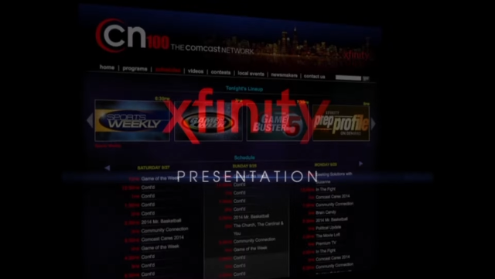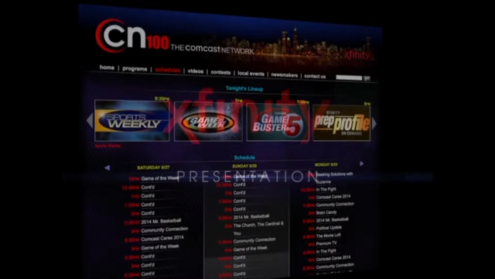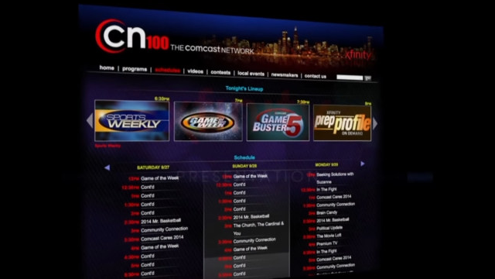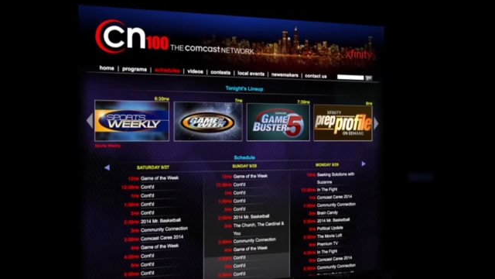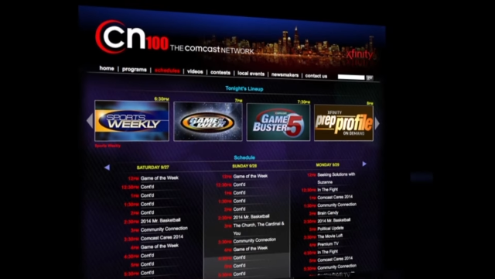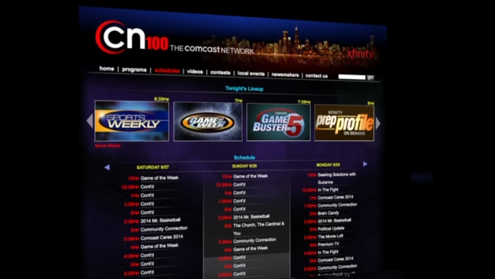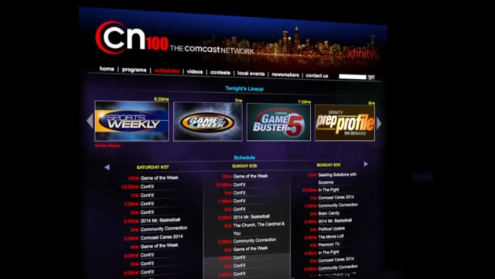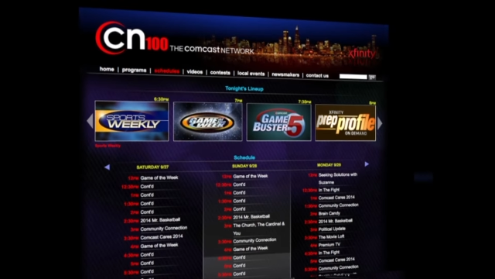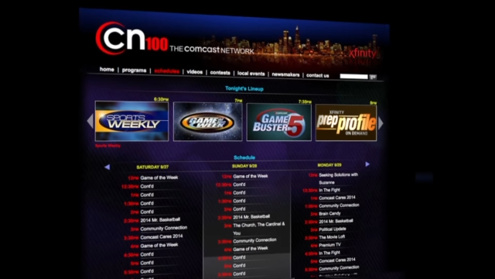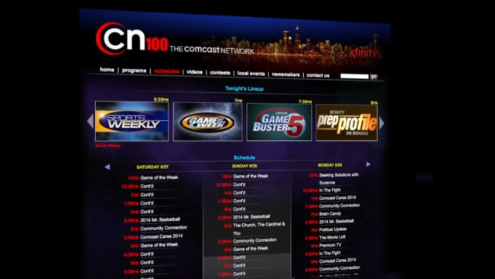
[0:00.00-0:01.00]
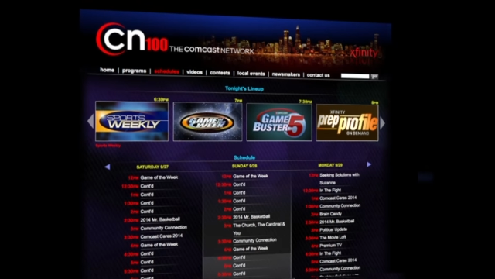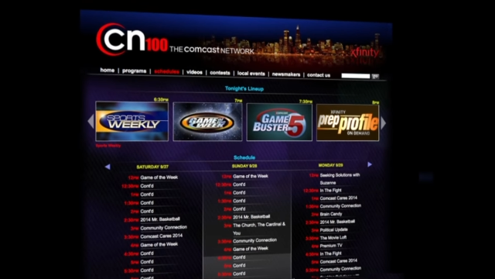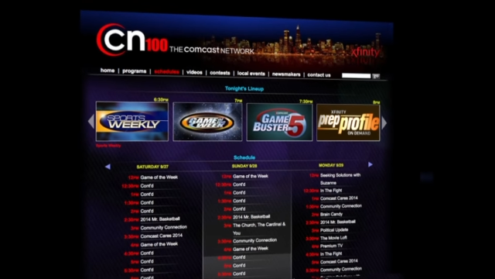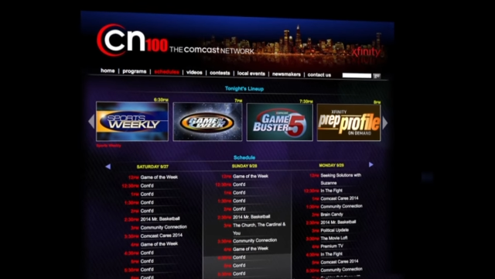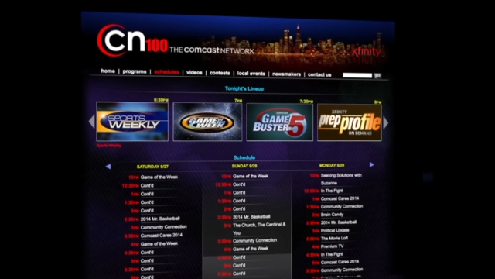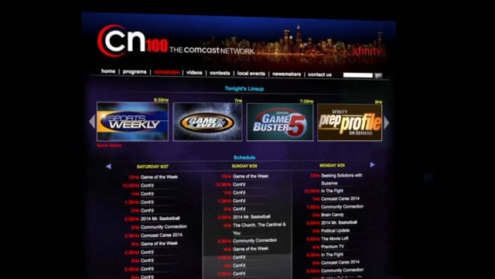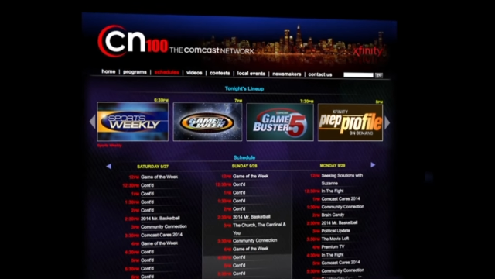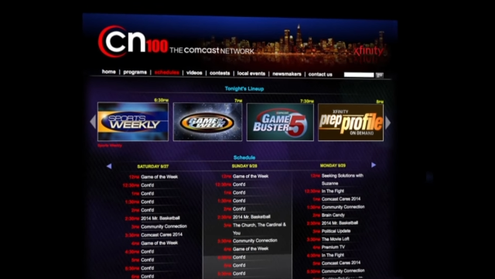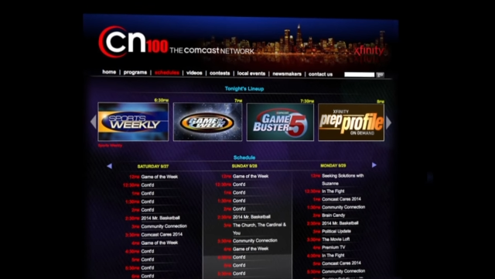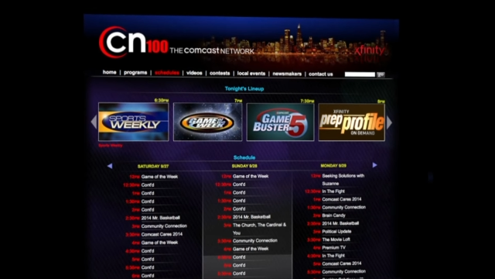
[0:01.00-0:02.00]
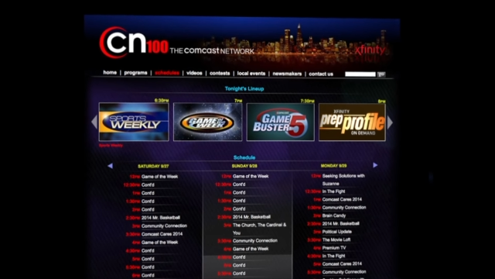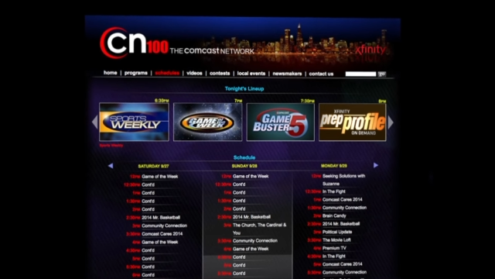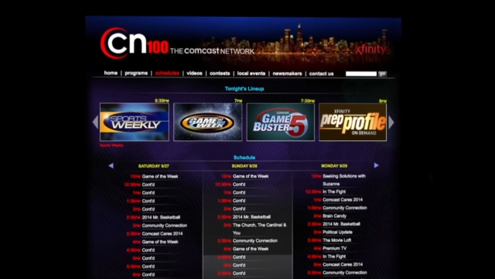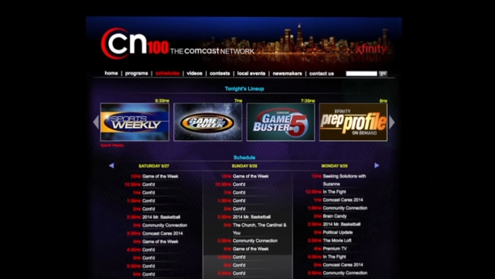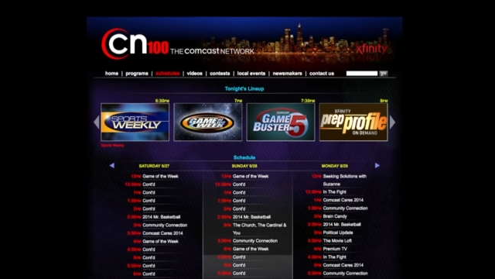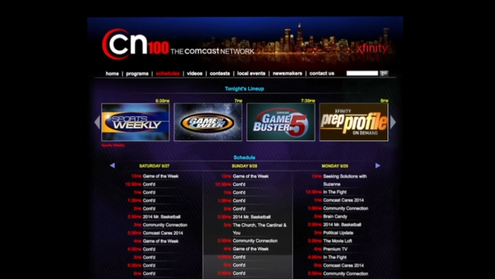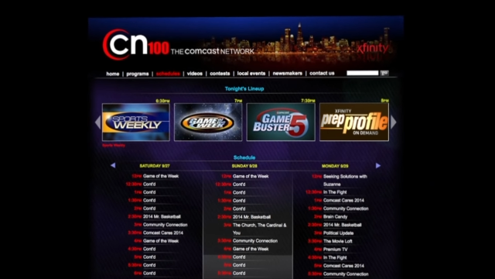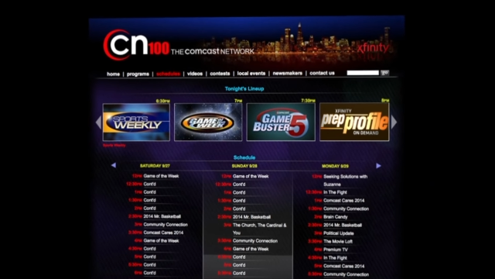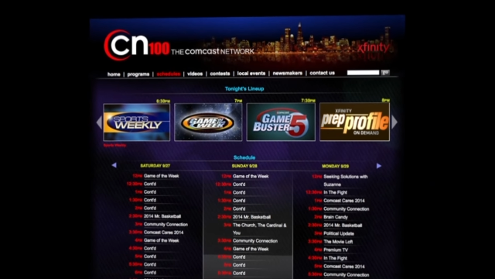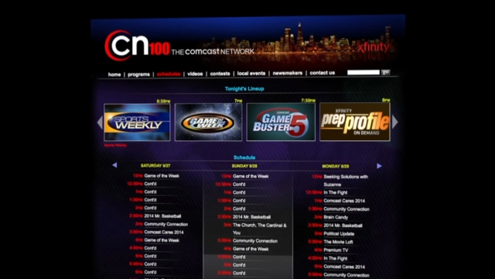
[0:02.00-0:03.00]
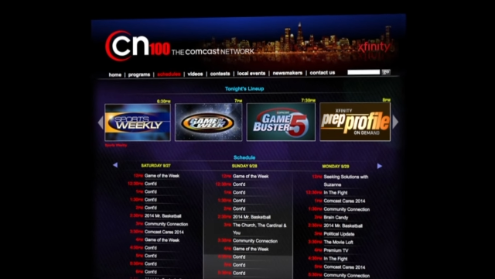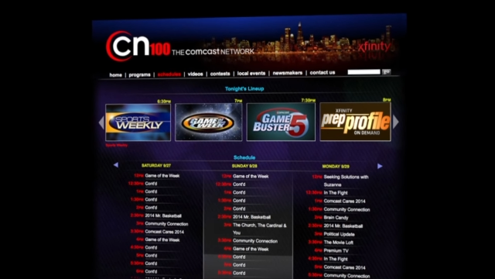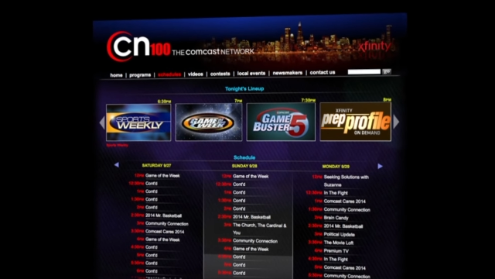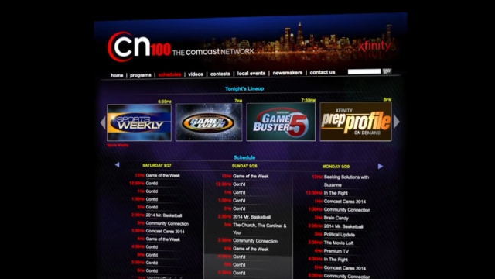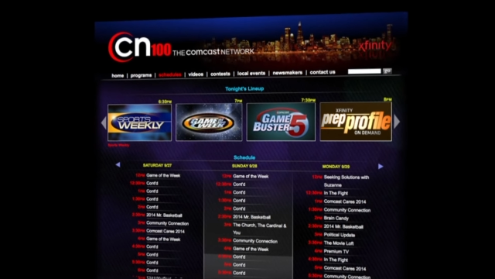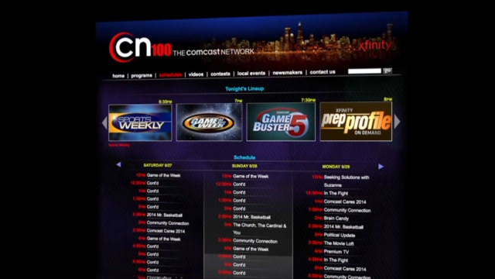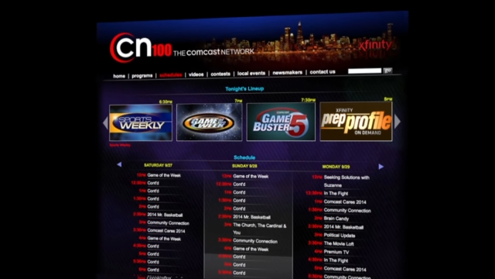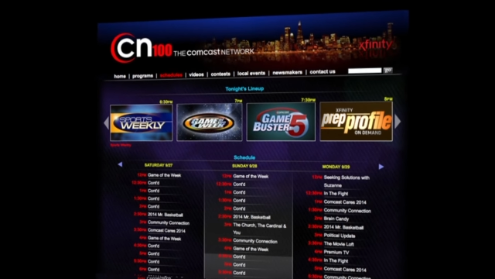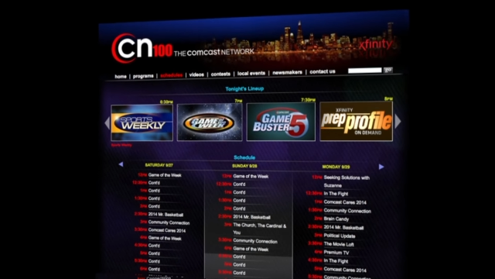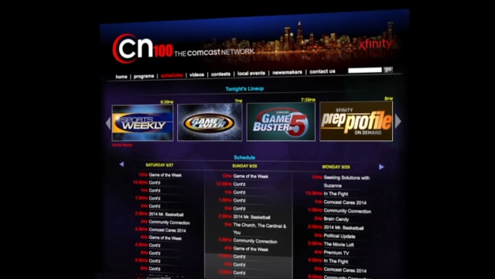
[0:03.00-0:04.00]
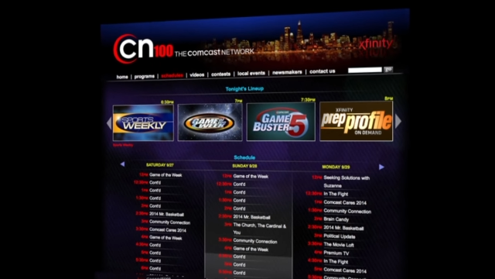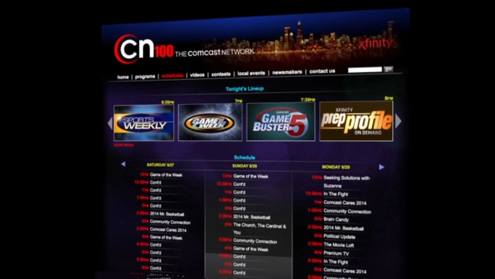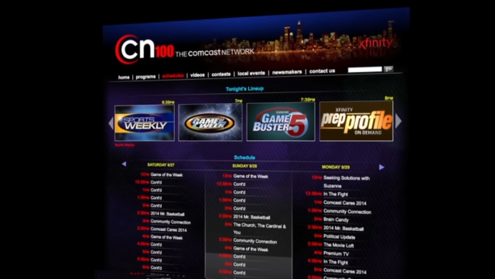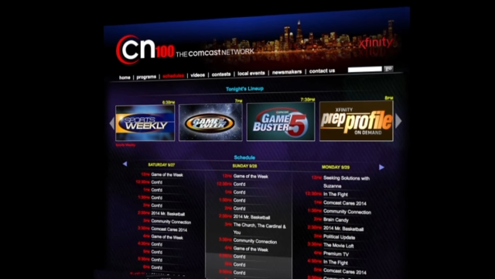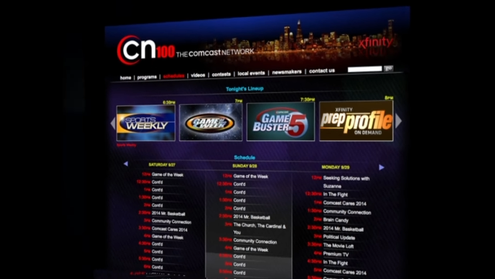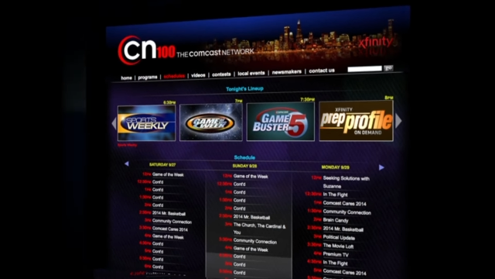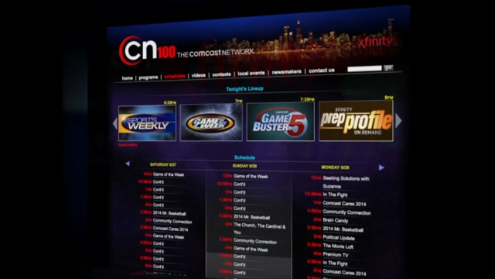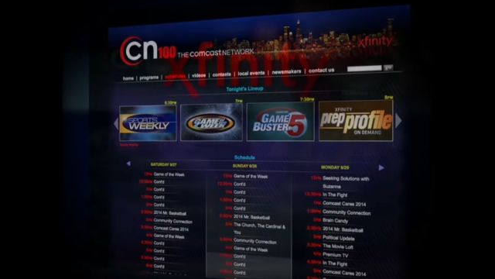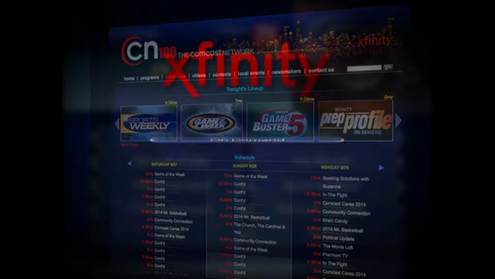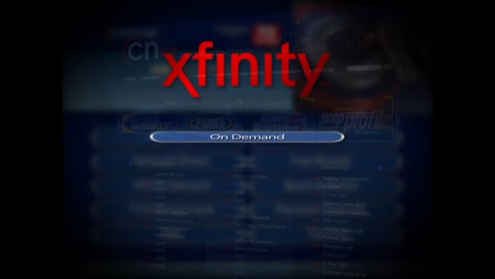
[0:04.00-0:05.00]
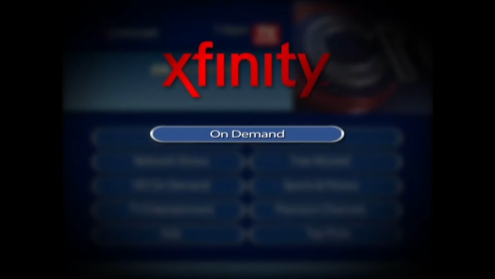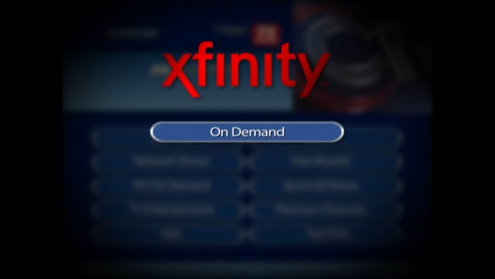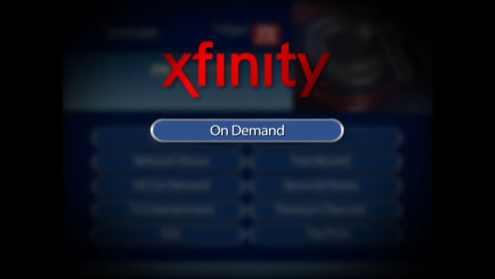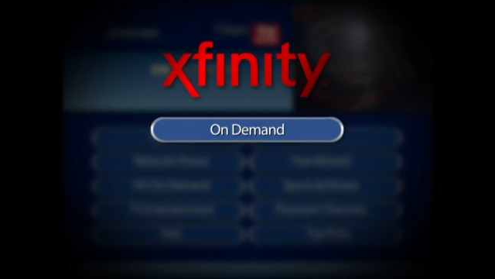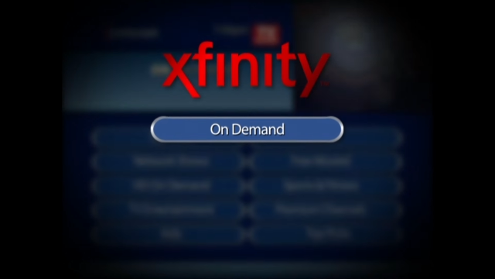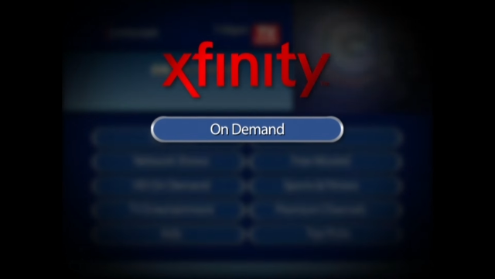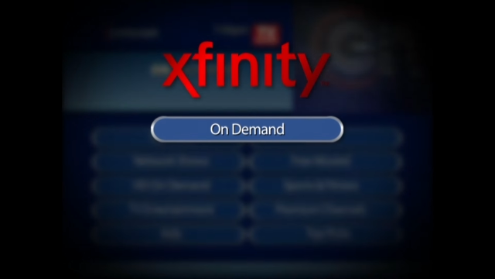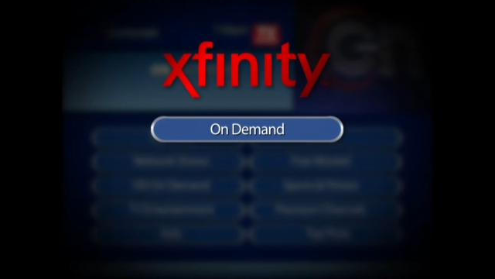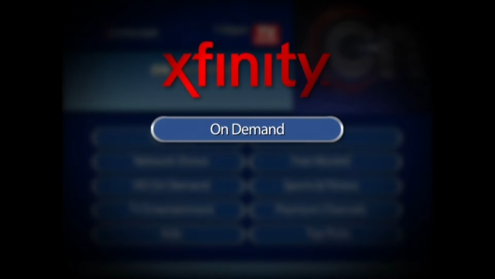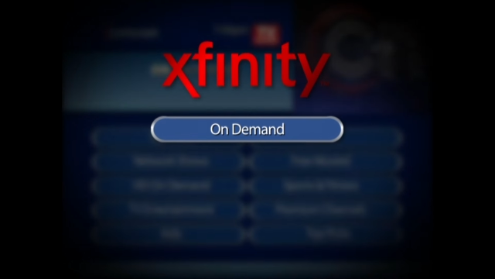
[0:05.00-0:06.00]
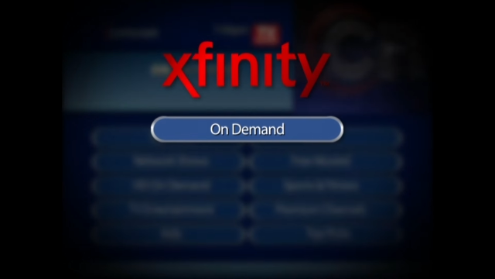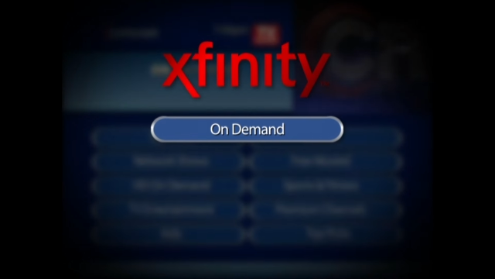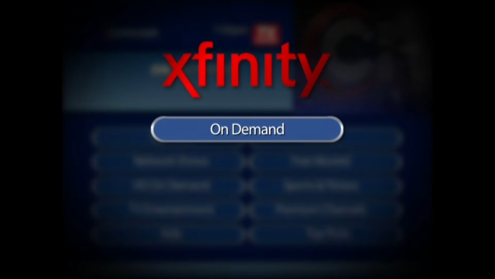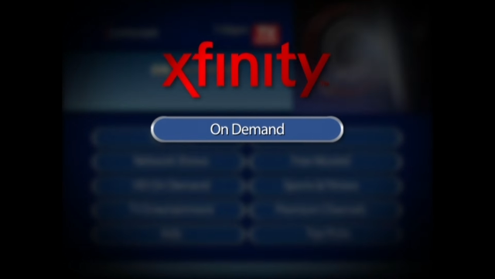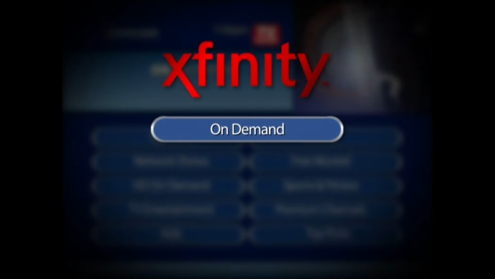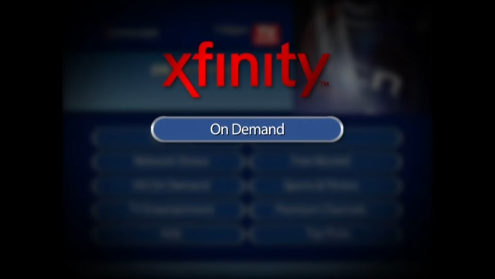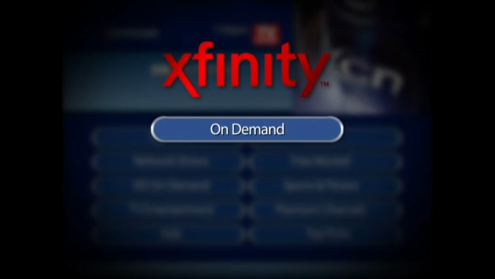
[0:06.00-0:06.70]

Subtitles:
Nobody's mouth can be seen.